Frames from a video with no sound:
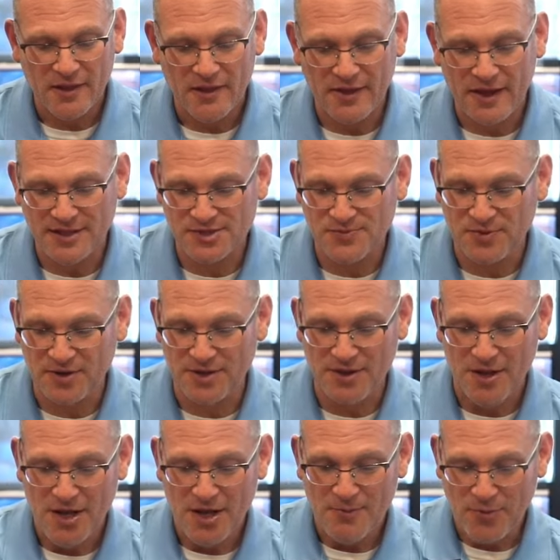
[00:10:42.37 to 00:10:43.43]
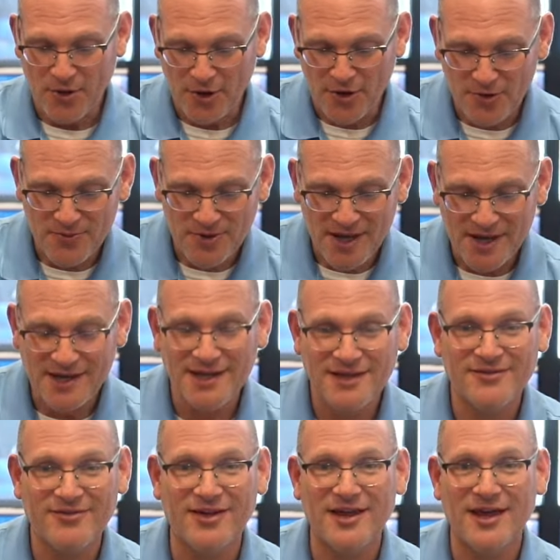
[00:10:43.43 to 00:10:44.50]
that's been permeating
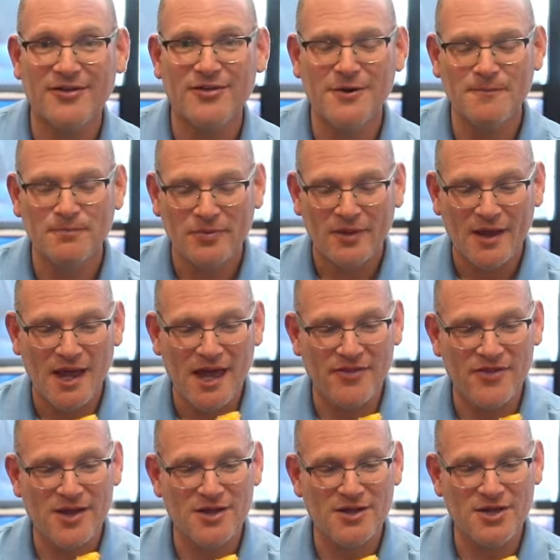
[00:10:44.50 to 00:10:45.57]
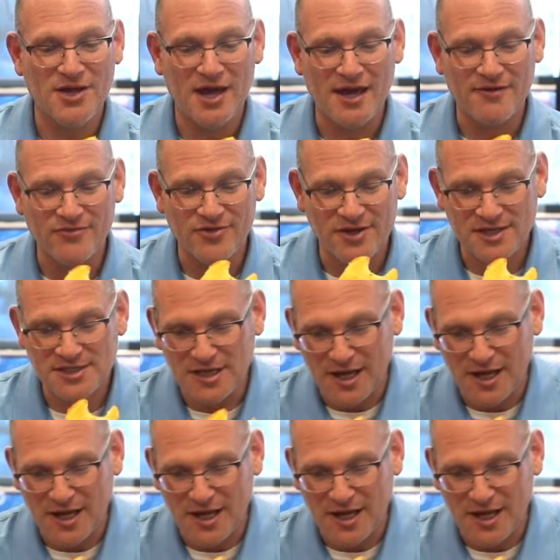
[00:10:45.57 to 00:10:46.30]
together. And then you have this.